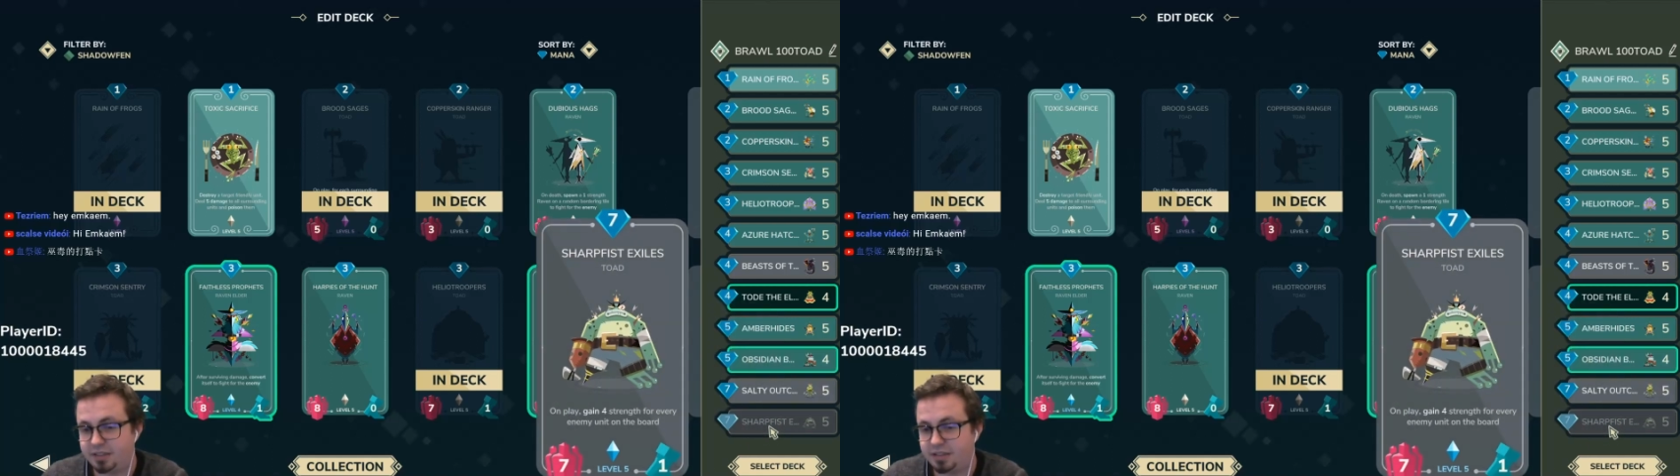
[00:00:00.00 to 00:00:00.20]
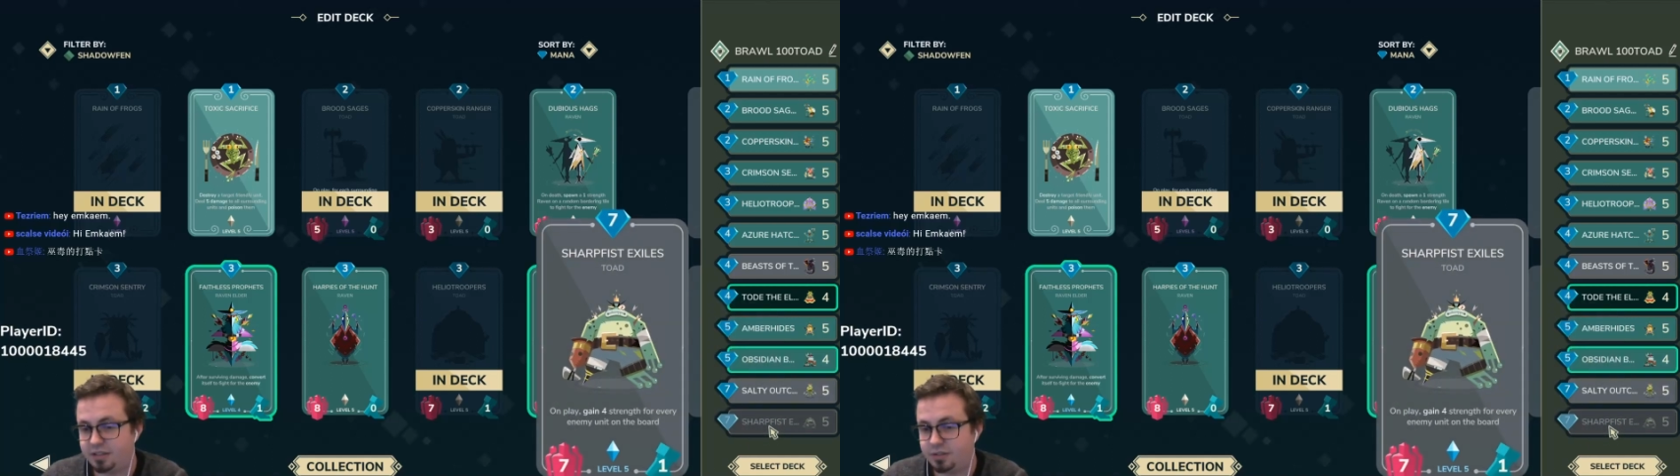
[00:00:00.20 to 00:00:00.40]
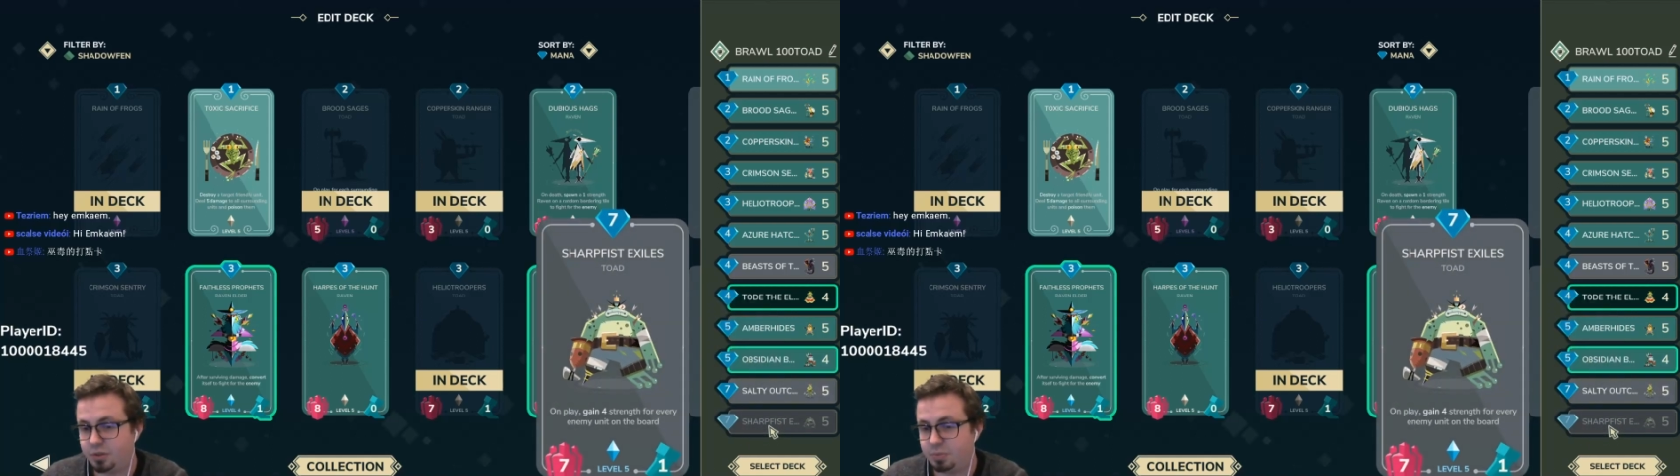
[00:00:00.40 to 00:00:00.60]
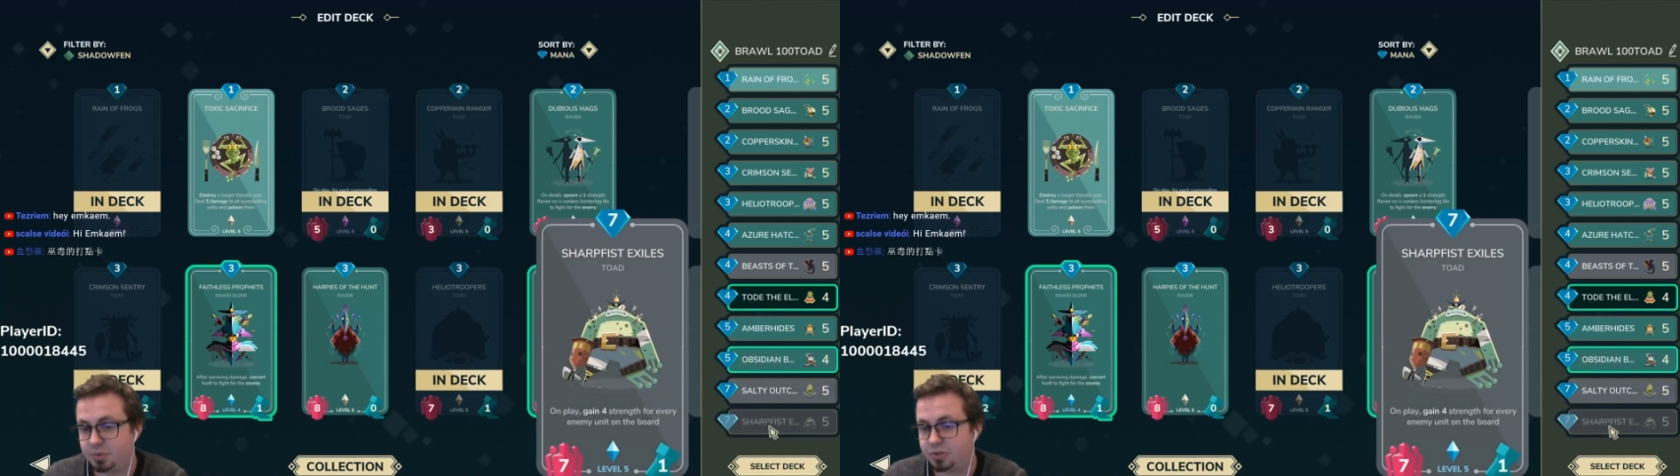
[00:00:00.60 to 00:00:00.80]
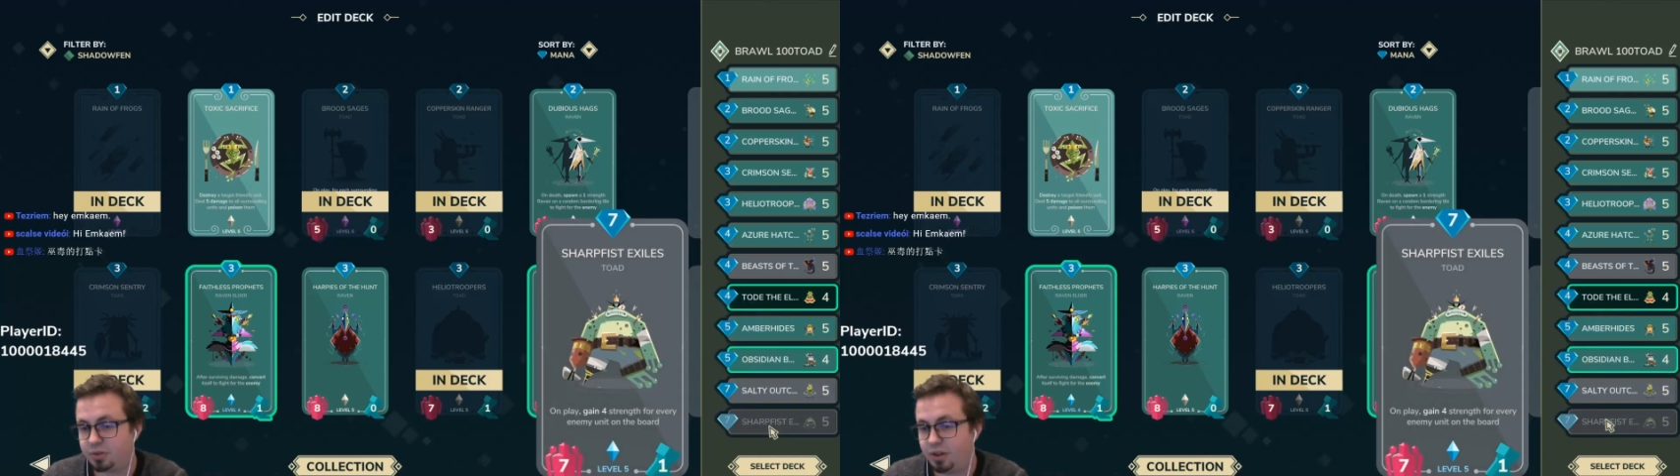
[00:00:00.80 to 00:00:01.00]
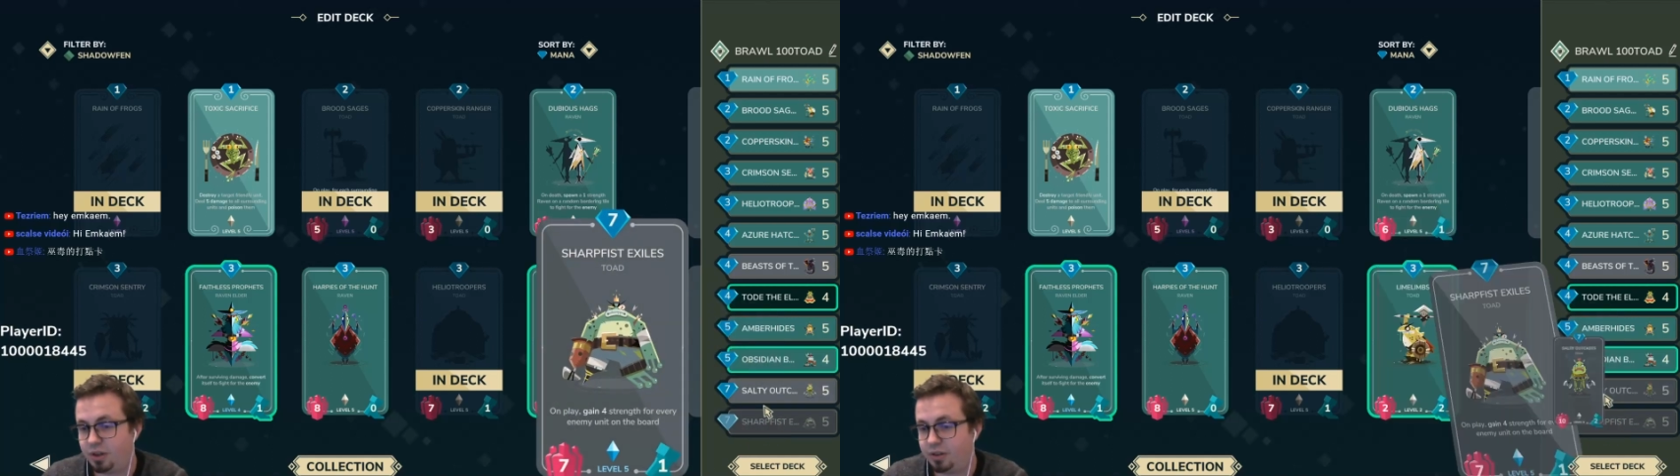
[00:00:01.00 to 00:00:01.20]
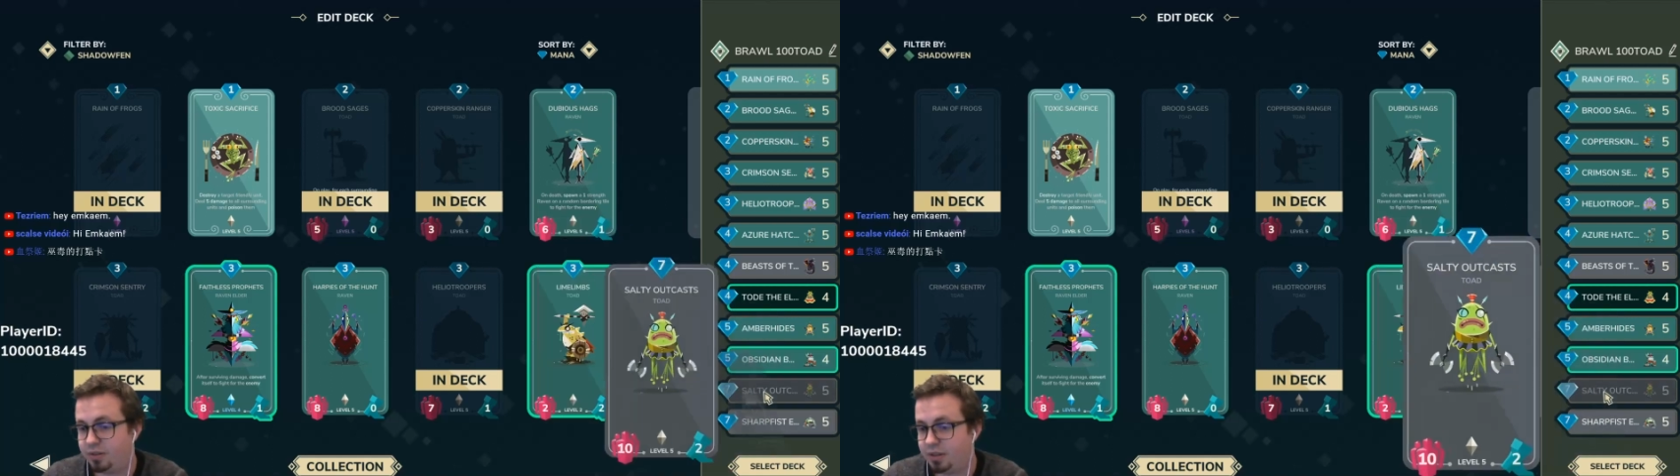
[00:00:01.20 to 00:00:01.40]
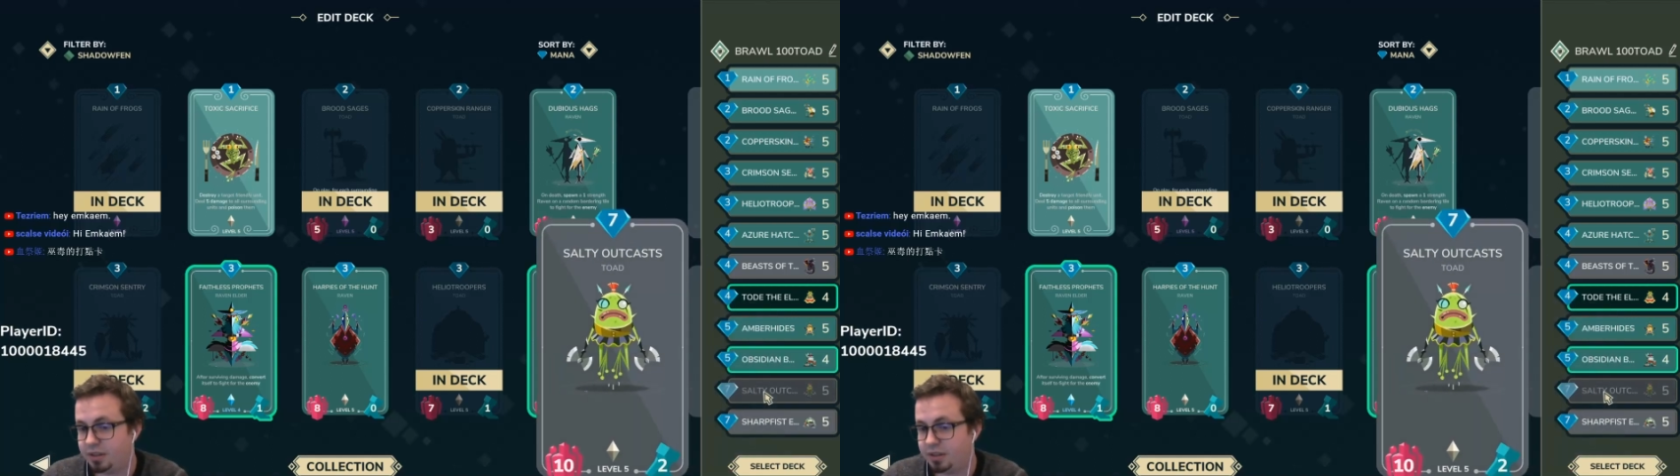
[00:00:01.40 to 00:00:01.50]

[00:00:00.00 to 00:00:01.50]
super strong.